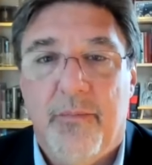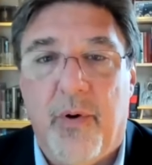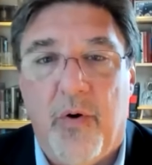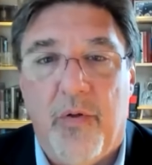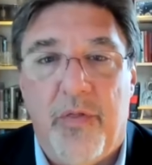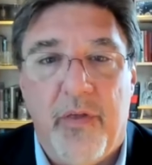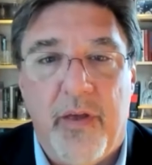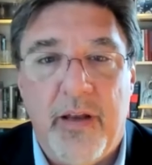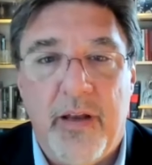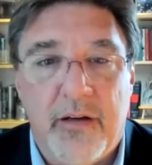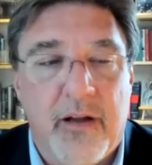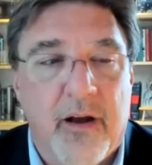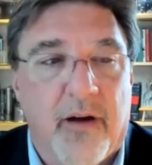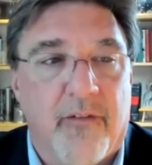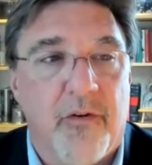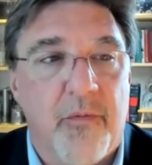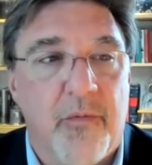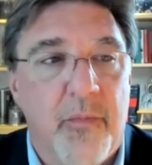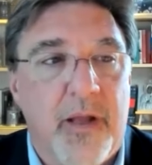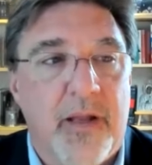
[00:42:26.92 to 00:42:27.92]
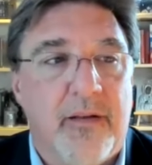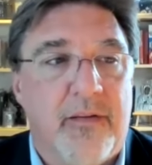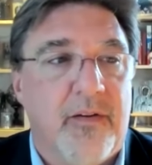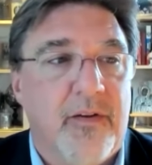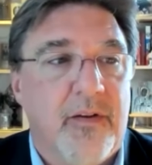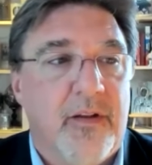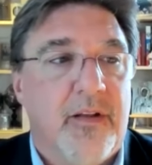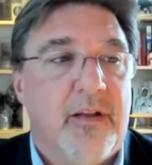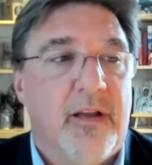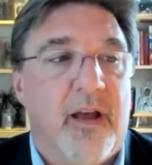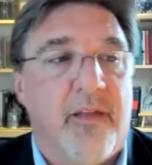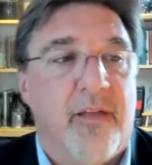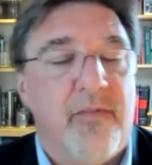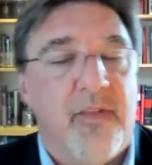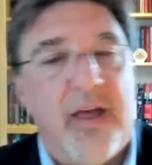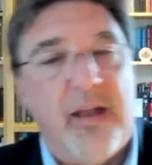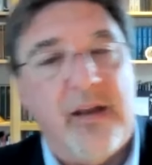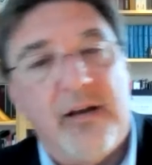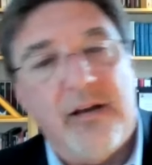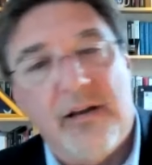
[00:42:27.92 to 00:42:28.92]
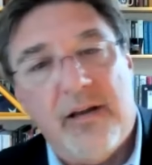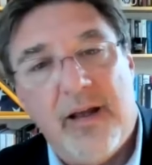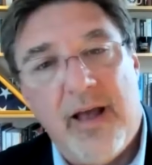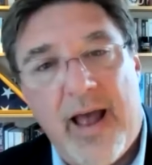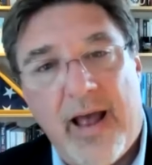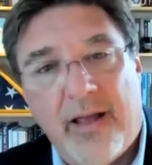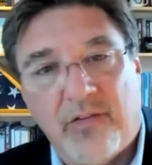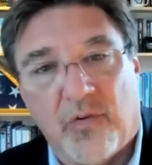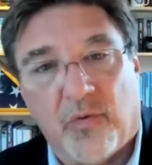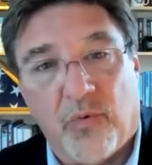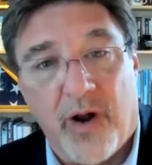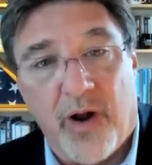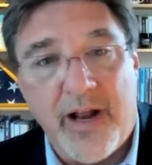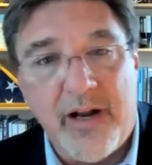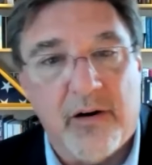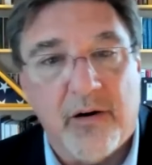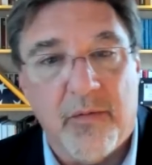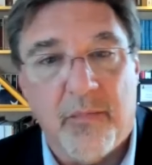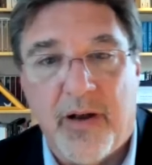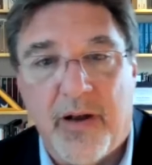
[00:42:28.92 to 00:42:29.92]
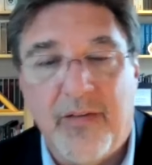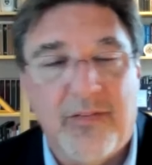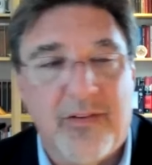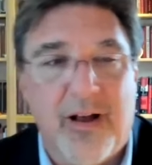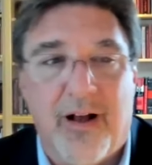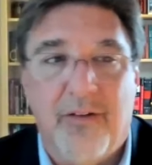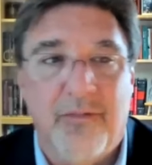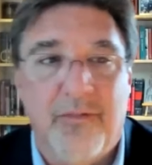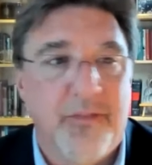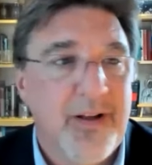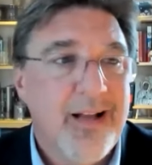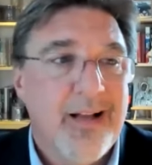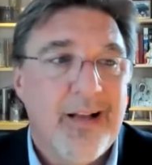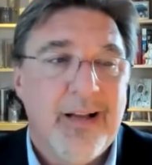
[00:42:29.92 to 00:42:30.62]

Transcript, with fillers: both in government and then as a writer myself.